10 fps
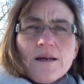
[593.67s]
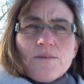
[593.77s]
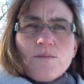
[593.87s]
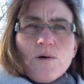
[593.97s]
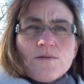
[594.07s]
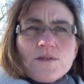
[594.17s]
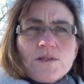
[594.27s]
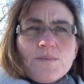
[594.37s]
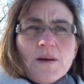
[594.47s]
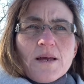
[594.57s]
wants
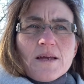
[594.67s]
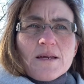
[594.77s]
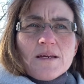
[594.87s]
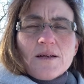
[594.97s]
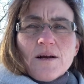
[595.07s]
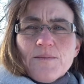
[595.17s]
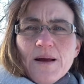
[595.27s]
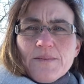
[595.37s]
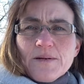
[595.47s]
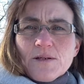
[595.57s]
to be,
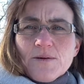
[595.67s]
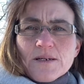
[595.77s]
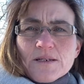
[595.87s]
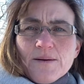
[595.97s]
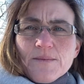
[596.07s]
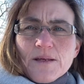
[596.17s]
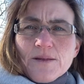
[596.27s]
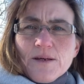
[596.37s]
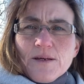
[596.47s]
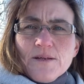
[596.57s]
maybe doing something
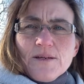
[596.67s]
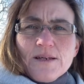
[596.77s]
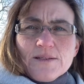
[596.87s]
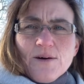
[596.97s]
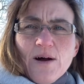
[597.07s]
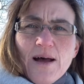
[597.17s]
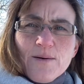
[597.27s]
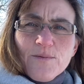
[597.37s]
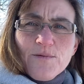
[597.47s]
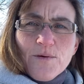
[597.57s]
that is not
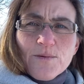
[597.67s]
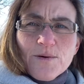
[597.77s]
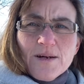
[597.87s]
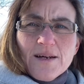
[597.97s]
helpful,